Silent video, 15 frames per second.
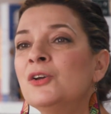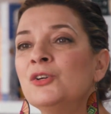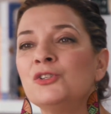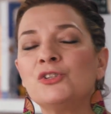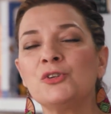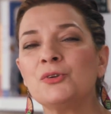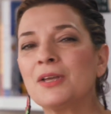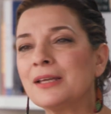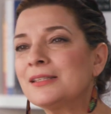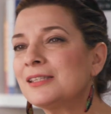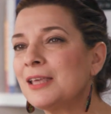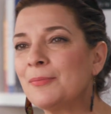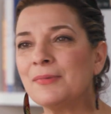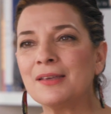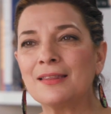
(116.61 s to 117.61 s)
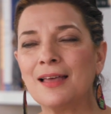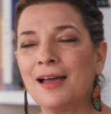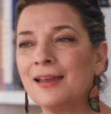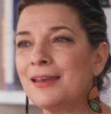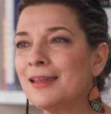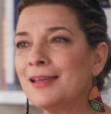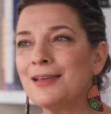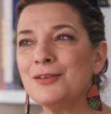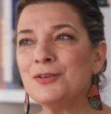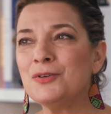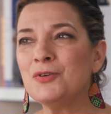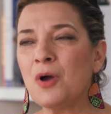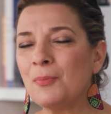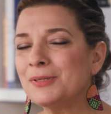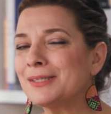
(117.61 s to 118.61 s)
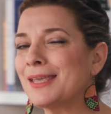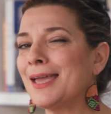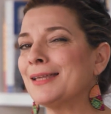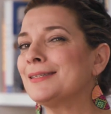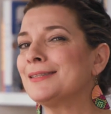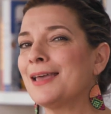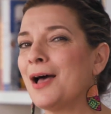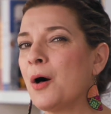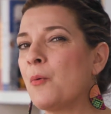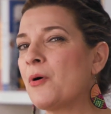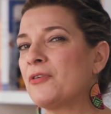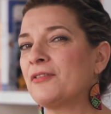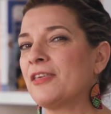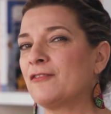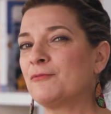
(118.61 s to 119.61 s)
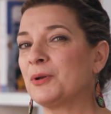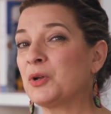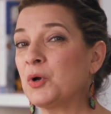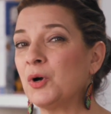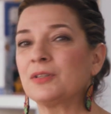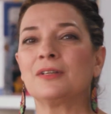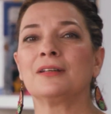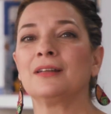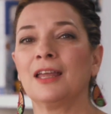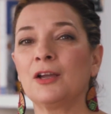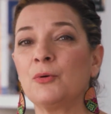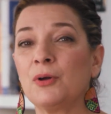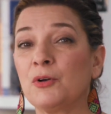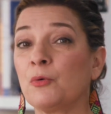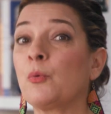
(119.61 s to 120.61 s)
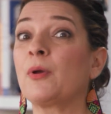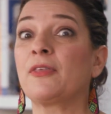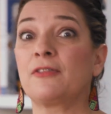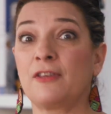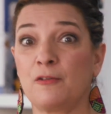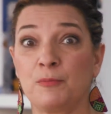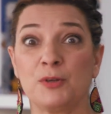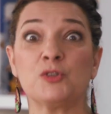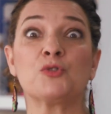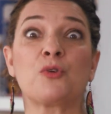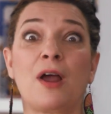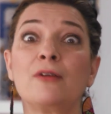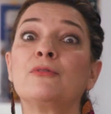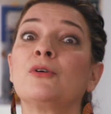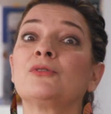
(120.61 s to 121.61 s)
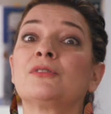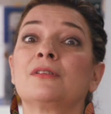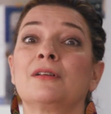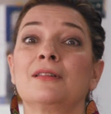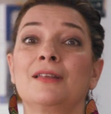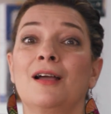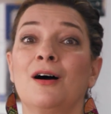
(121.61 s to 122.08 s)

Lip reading: So you get something that you almost can't tell whether they've been cooked in liquid or whether they've been dry roasted in the